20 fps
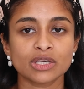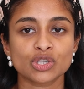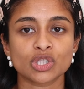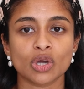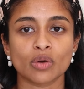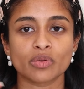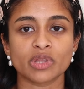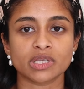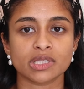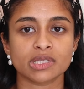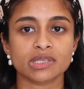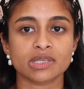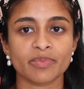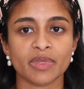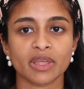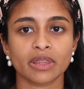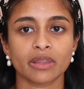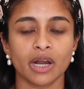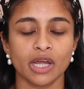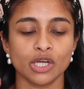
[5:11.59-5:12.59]
So this is
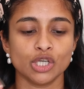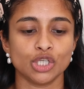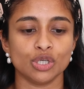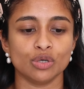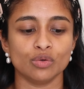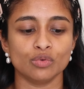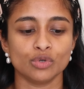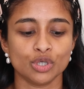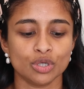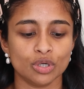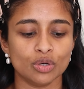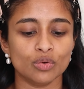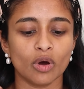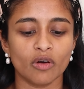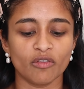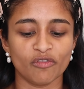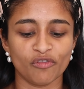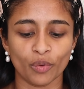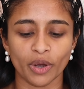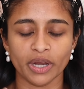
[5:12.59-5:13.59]
something that I do to
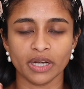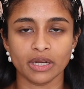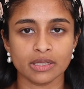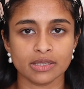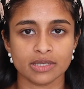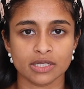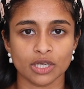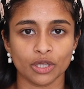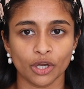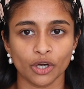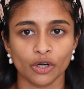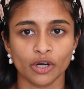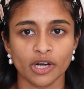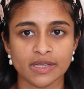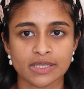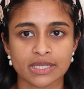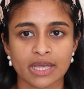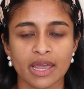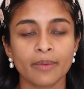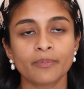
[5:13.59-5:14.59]
avoid concealer
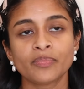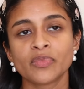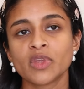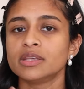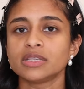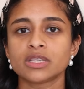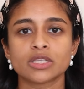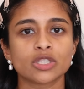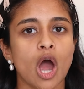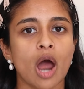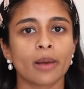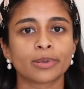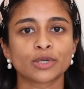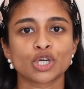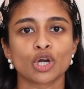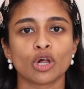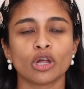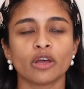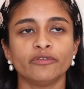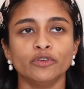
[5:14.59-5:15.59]
creasing. This is
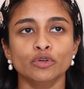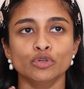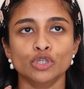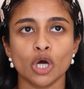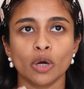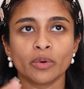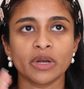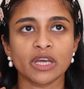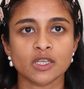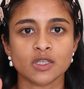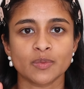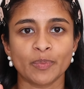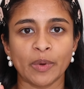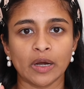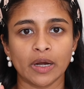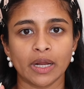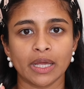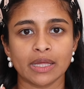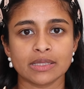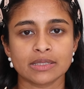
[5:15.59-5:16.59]
optional if you don't
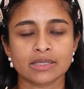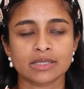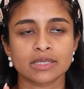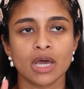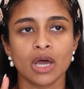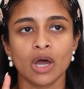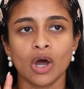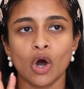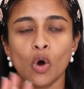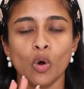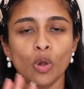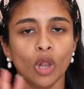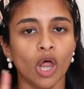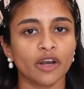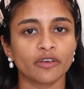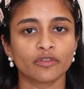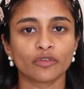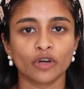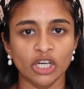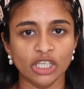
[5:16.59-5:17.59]
experience a whole
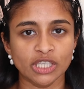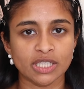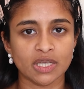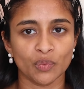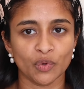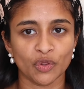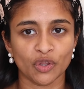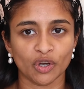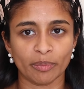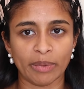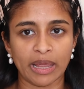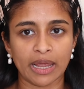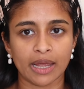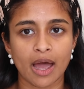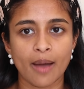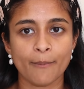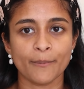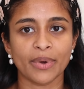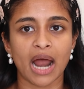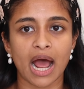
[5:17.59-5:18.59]
lot of creasing with your
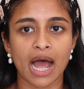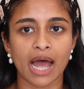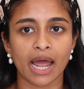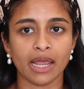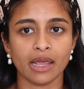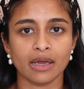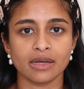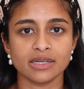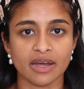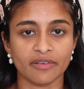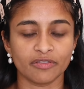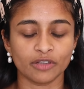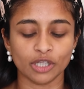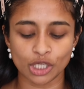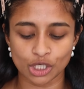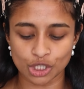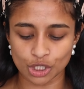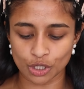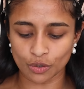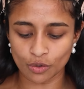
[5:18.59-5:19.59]
makeup, but I
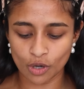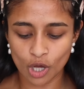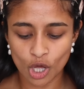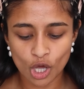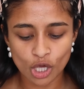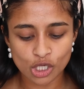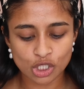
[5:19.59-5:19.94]
definitely do.